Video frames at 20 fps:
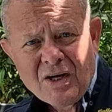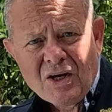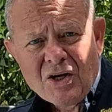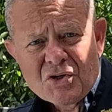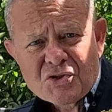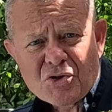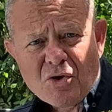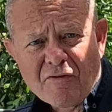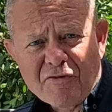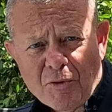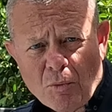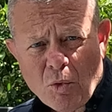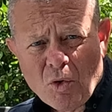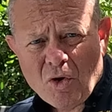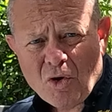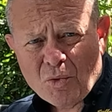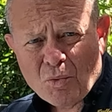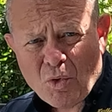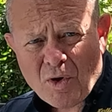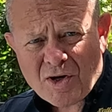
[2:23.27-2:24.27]
So if the
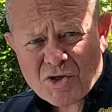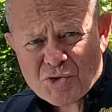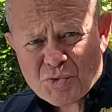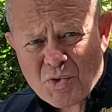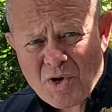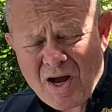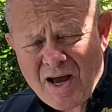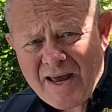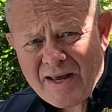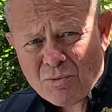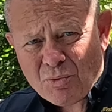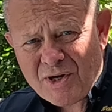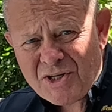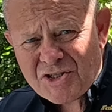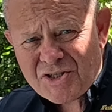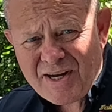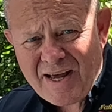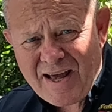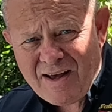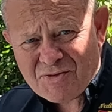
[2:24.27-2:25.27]
world works right, we
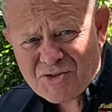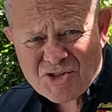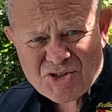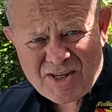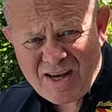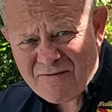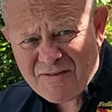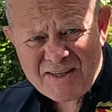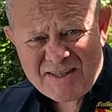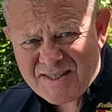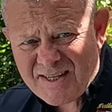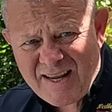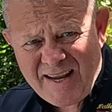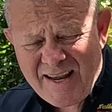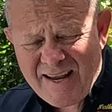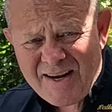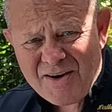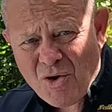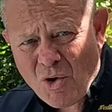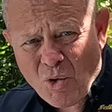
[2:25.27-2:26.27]
should have
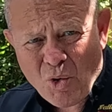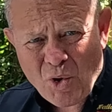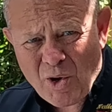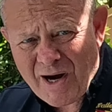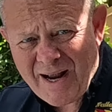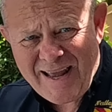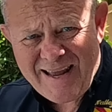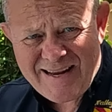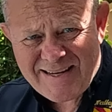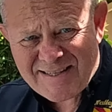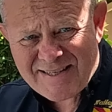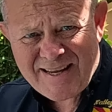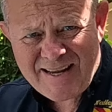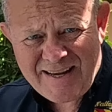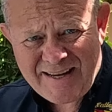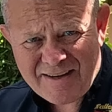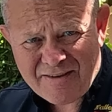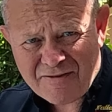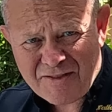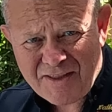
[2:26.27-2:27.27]
17 or 18 of